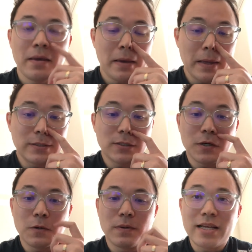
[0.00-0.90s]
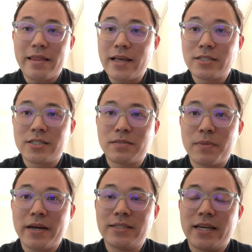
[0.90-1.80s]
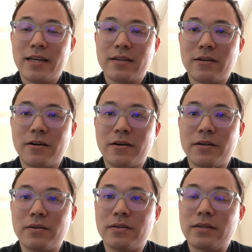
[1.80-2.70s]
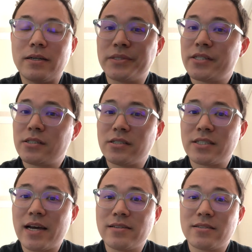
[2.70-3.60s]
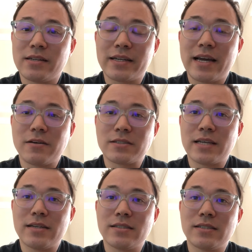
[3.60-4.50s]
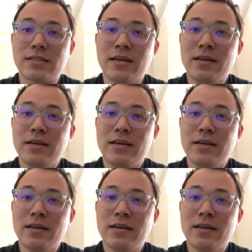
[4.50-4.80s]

And so that's just my take on uh, position sizes and account sizes.